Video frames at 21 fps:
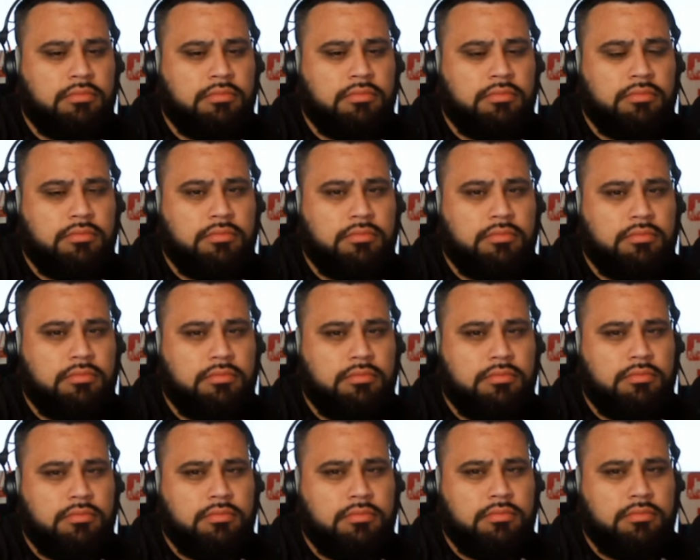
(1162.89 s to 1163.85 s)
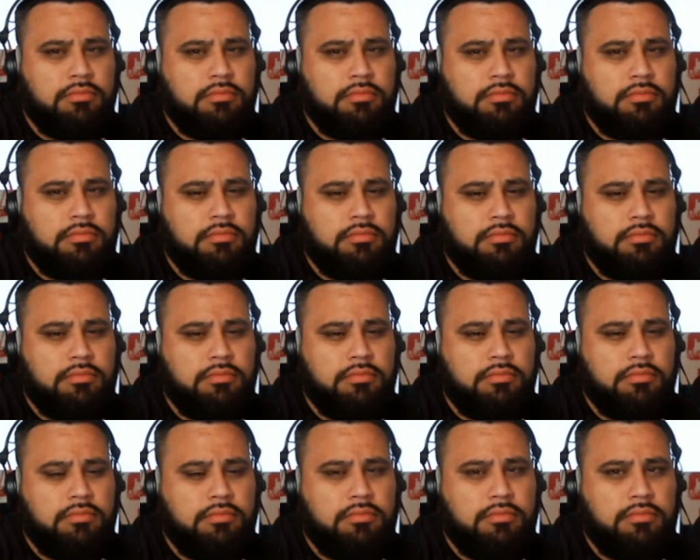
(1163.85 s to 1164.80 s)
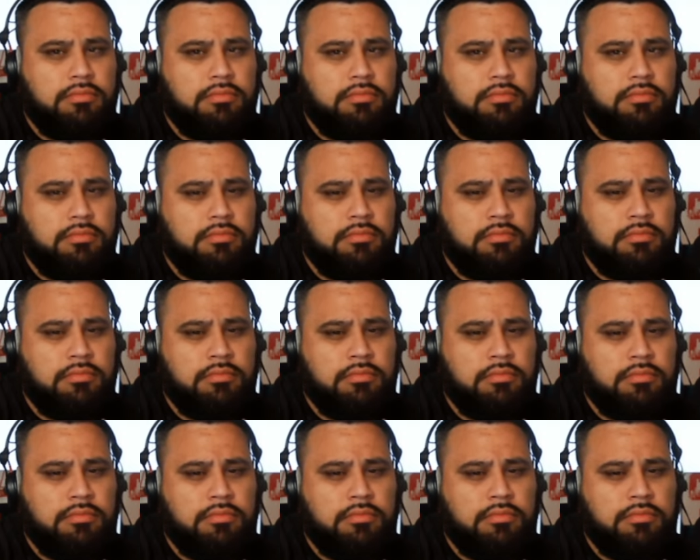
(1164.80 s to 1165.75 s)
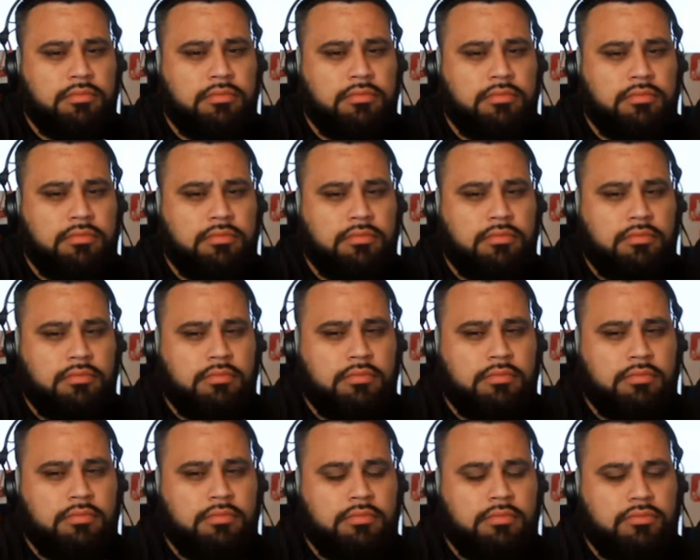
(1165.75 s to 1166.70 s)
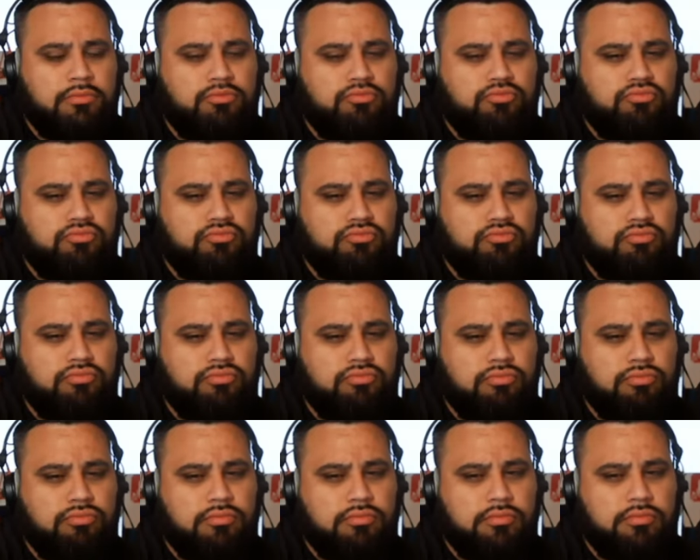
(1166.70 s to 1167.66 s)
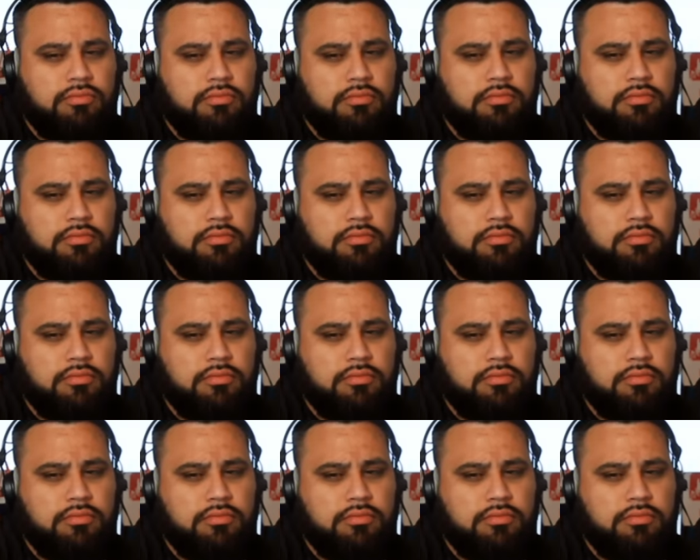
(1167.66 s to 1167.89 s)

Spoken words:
No words are spoken by the person on screen.